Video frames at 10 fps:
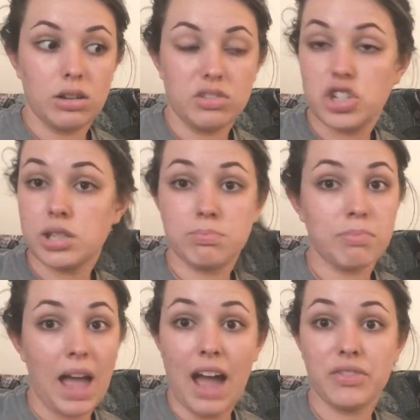just
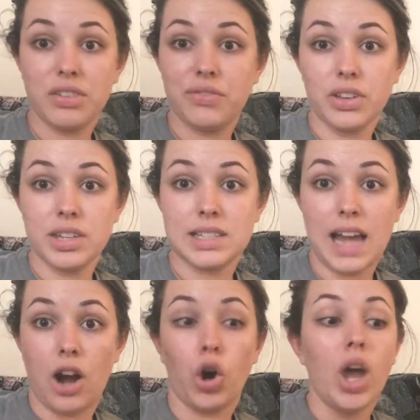have them fill this
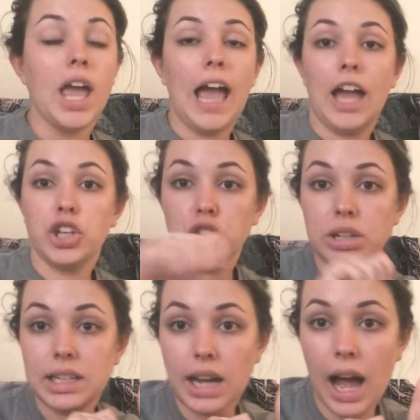out. And you
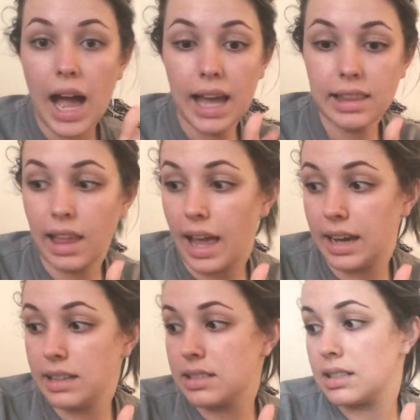need to
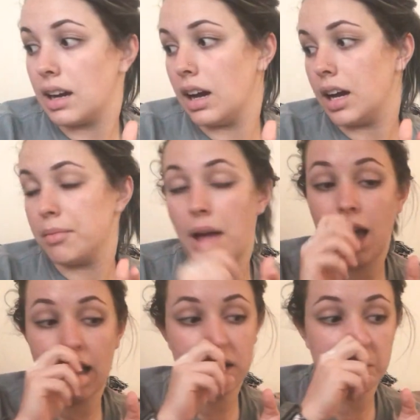highlight. I
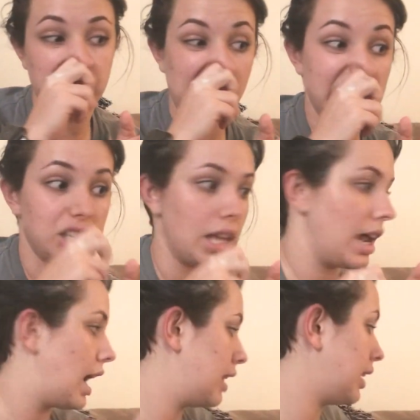had a bunch that
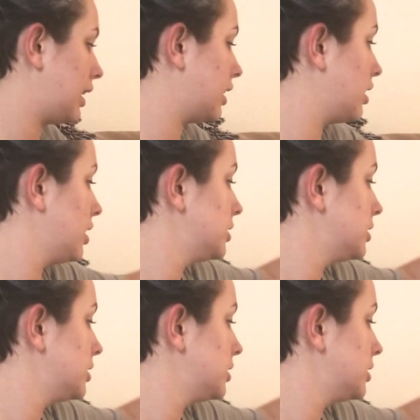I highlighted.